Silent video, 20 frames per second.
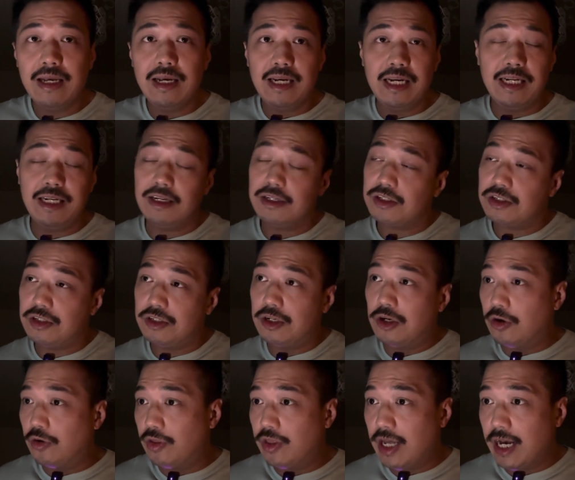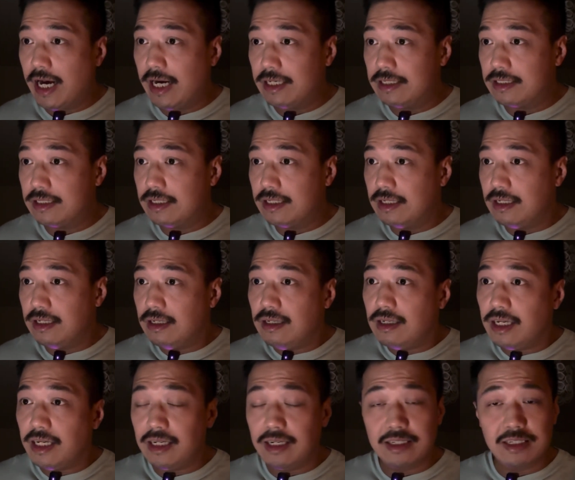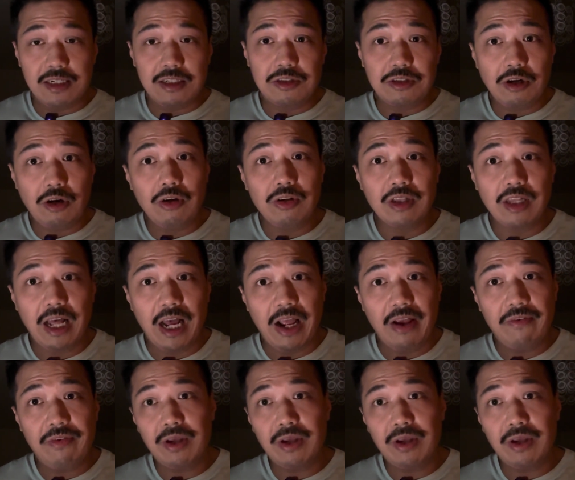He doesn't know that in his adult life